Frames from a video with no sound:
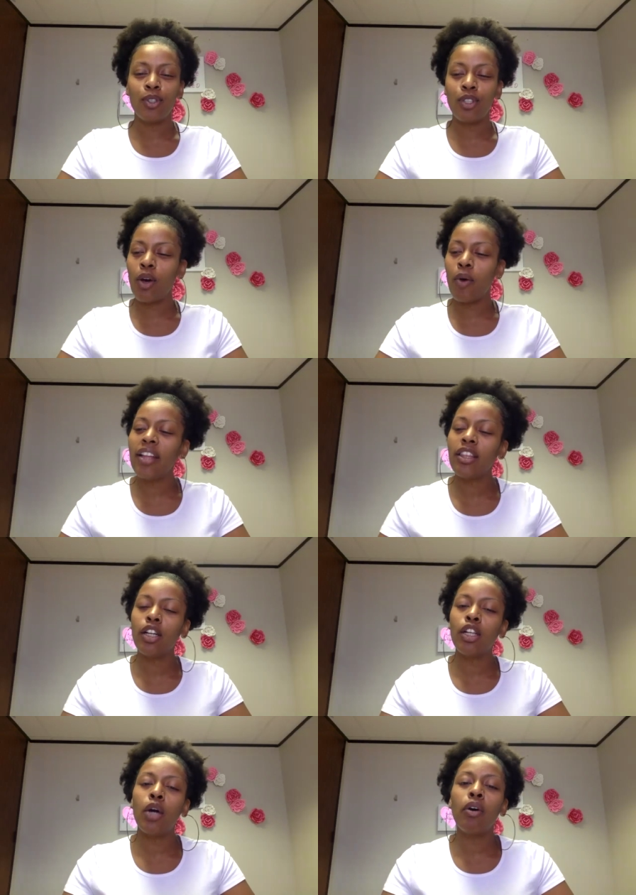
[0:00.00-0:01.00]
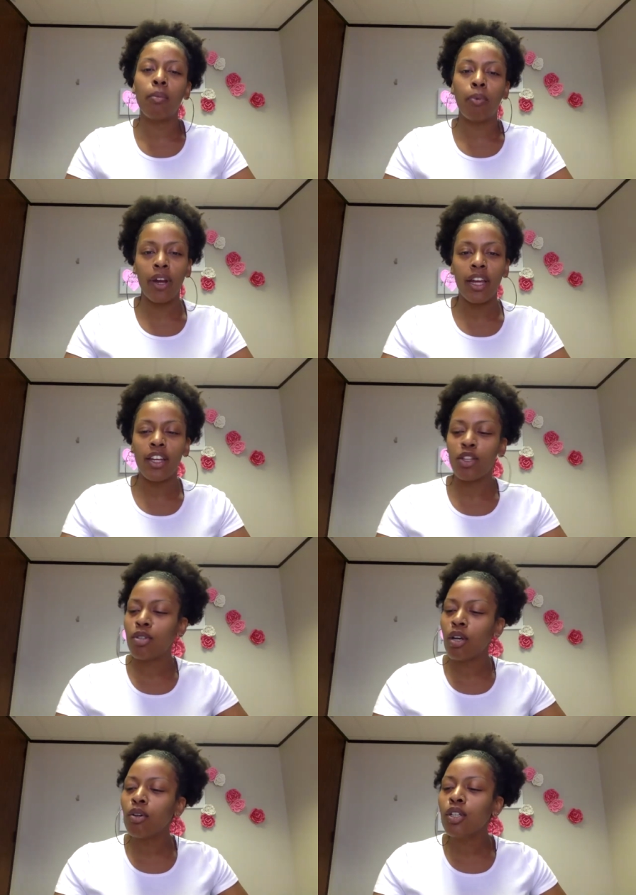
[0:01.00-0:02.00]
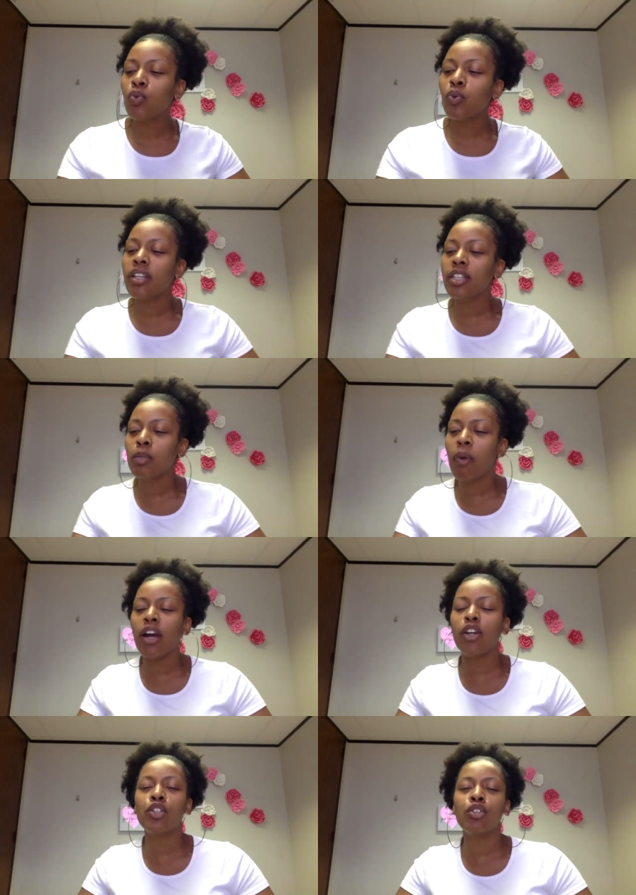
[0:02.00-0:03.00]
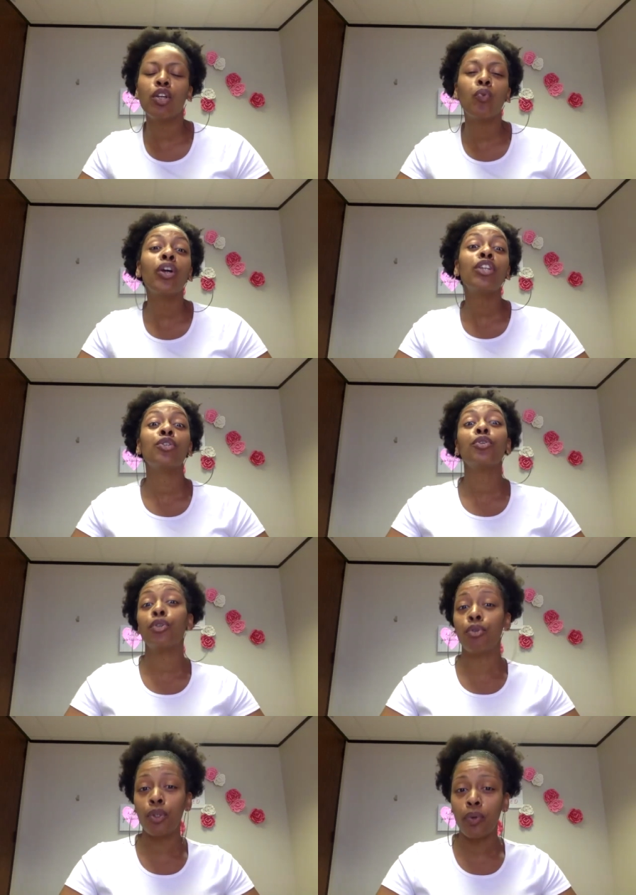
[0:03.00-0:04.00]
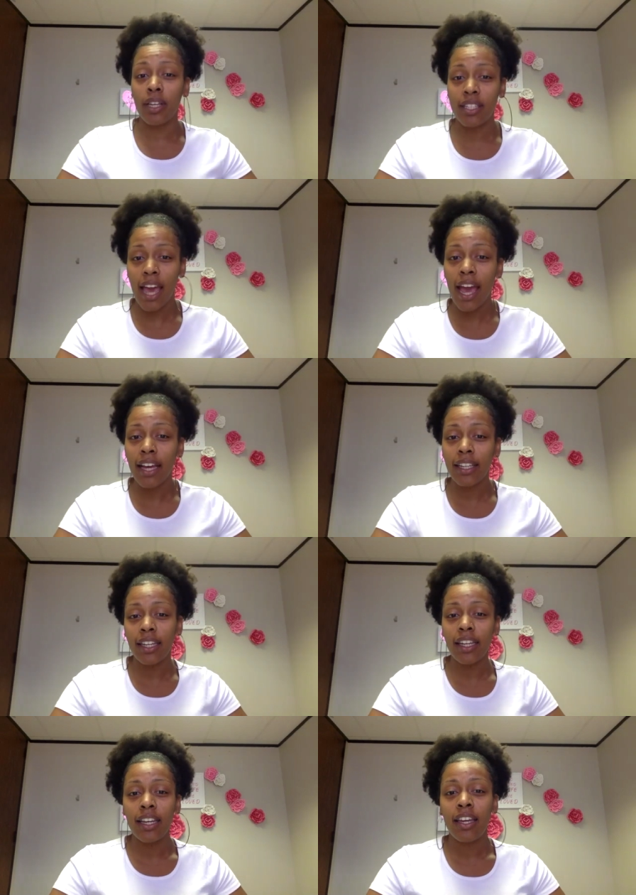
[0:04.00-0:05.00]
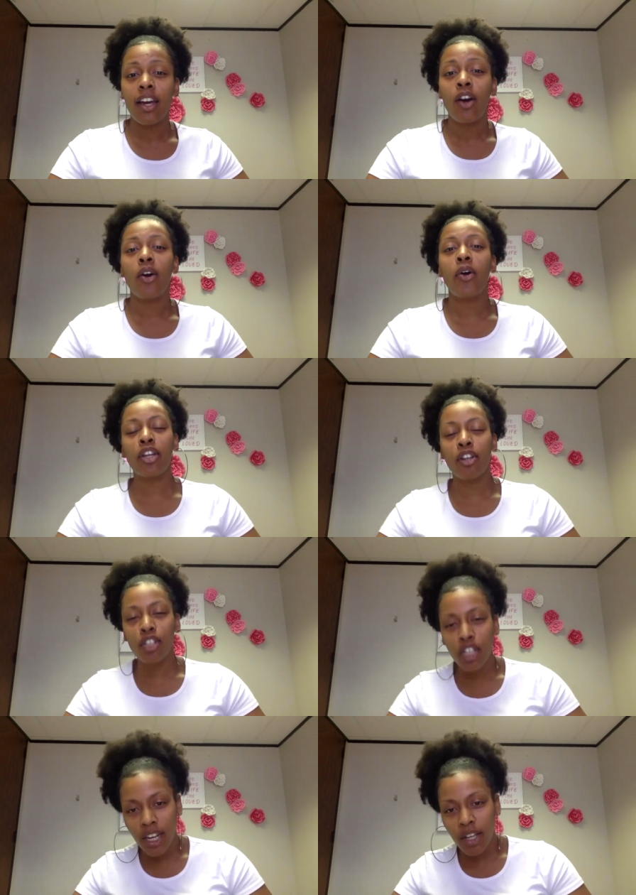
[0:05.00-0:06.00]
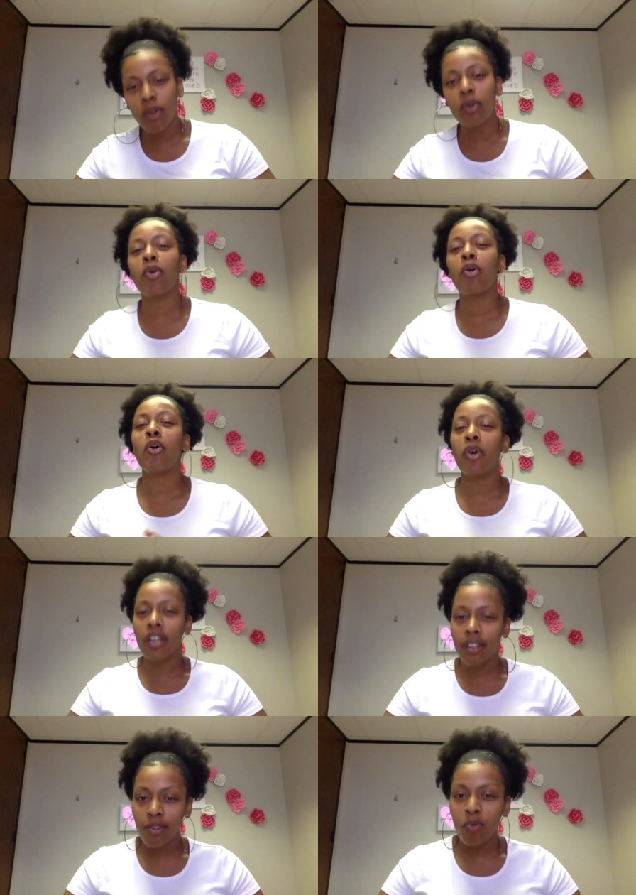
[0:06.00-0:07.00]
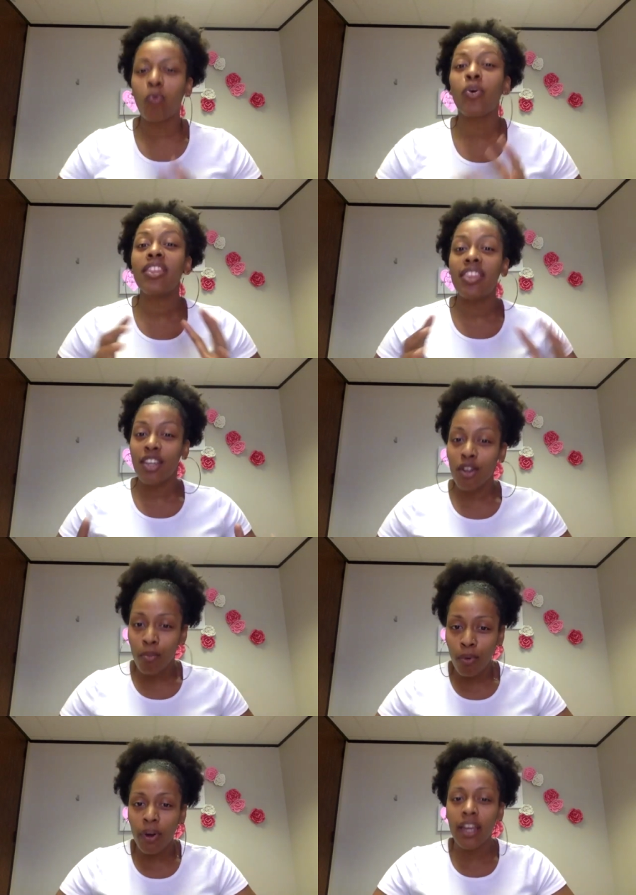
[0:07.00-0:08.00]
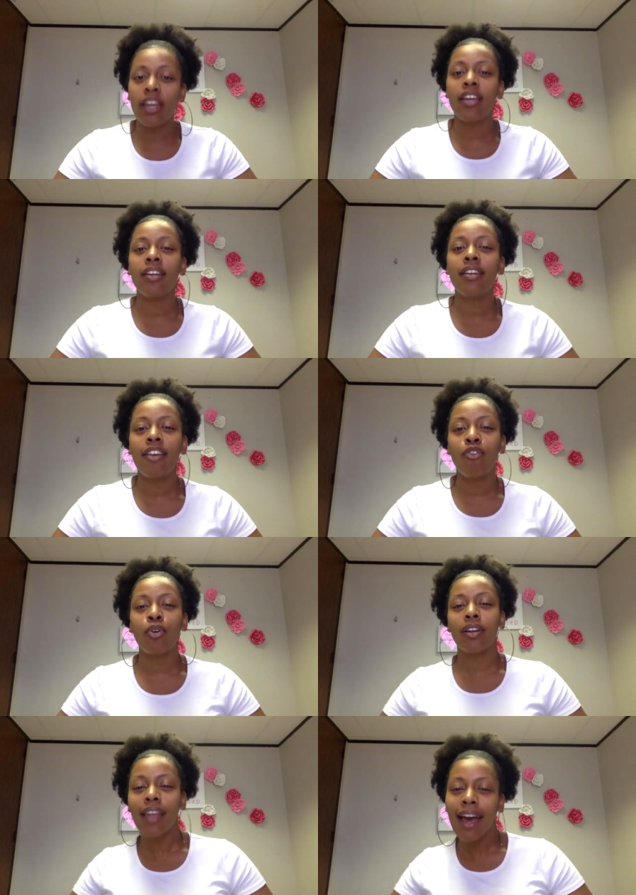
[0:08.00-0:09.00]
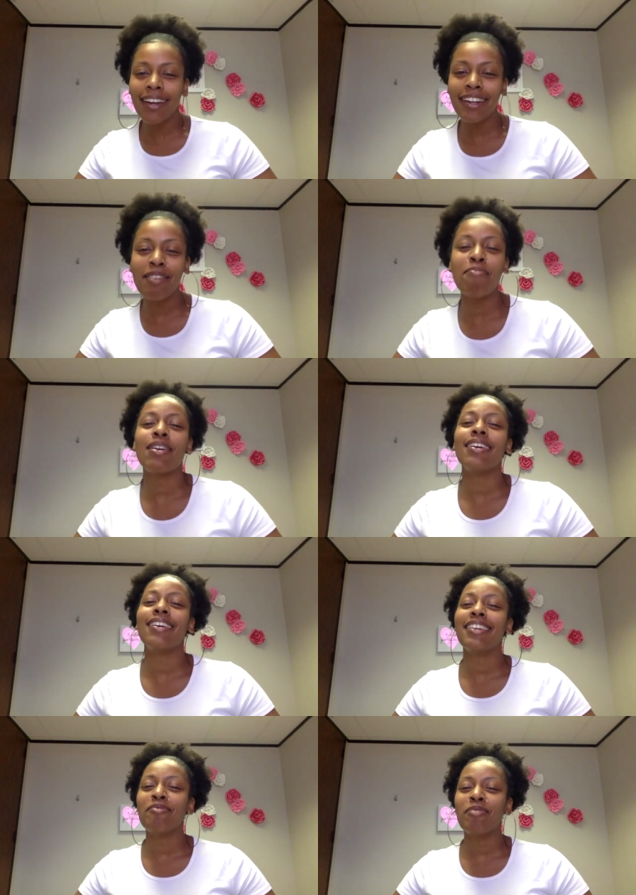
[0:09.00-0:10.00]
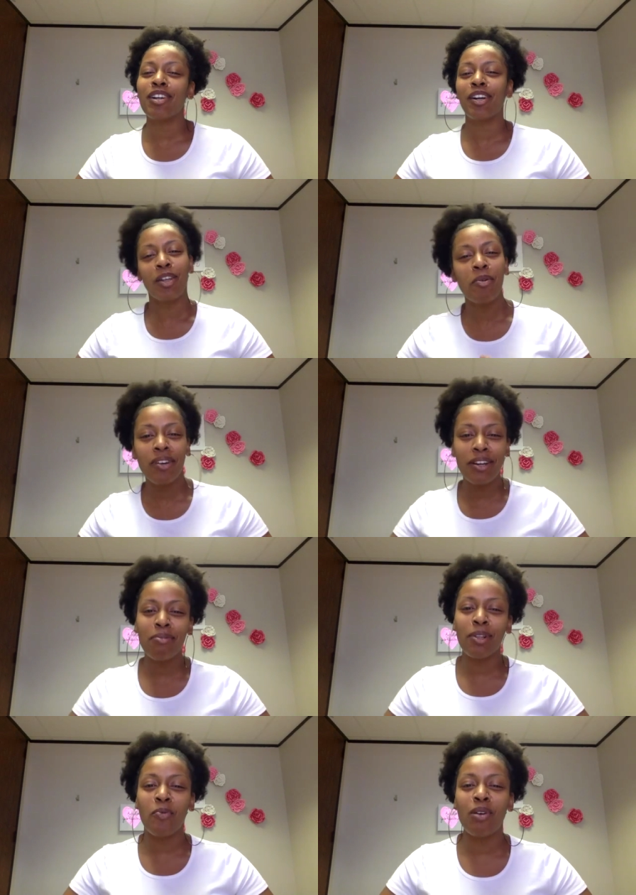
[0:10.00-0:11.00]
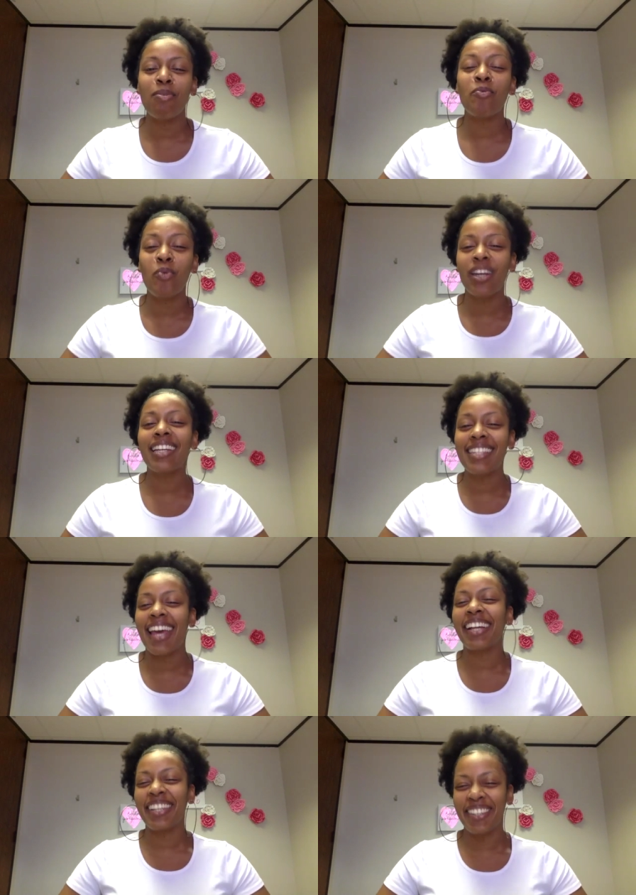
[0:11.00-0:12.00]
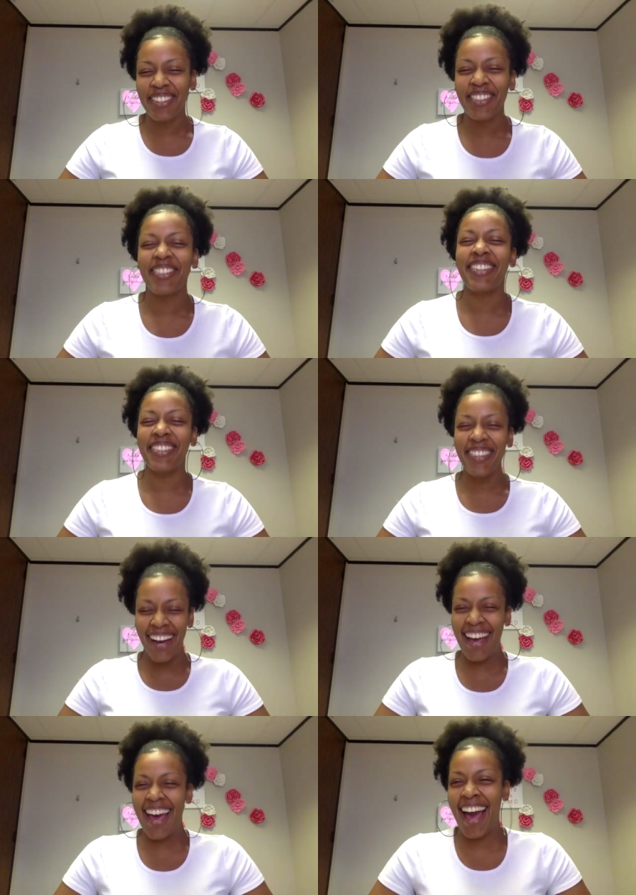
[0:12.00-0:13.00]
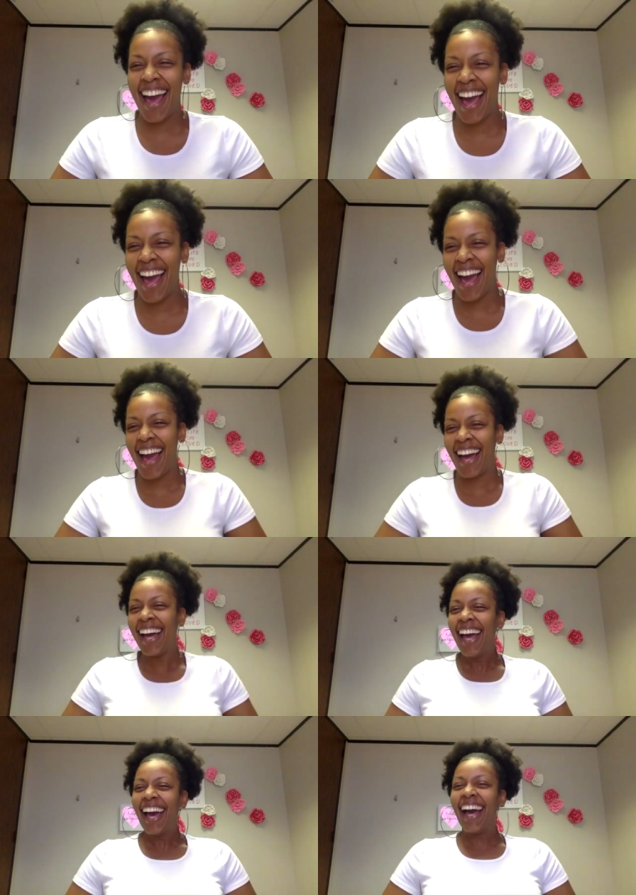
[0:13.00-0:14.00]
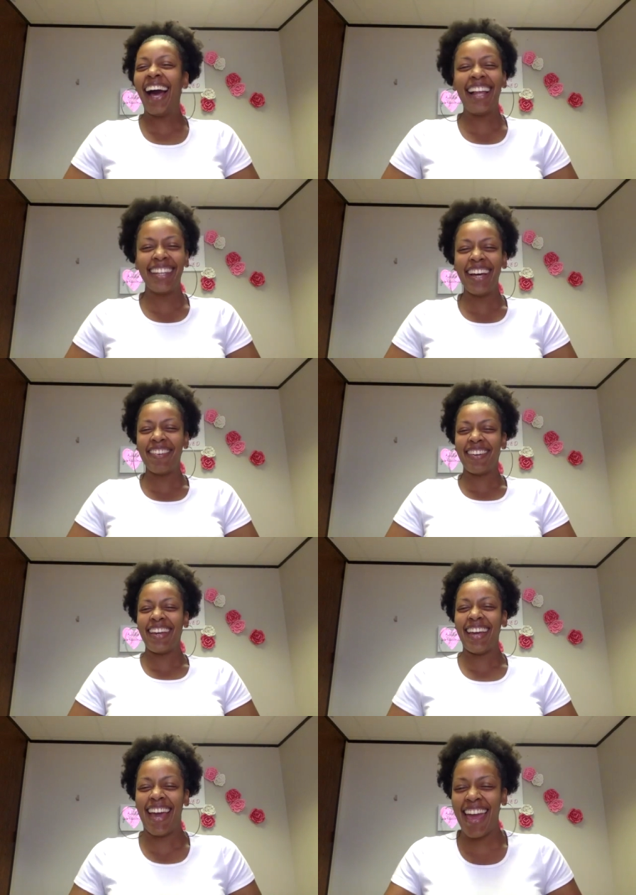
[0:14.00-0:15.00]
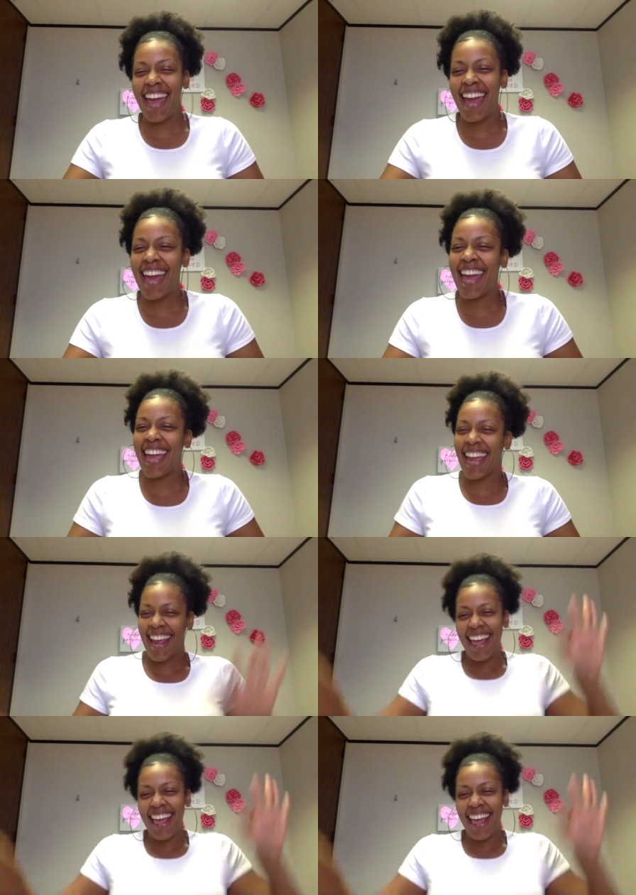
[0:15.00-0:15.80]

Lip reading: So at the Glow Up brand, you told us what inspired you. So what do you do exactly on your channel, on within your brand? If we're lighting the men and we're glowing up the women, what exactly do you do? I love it. Hey.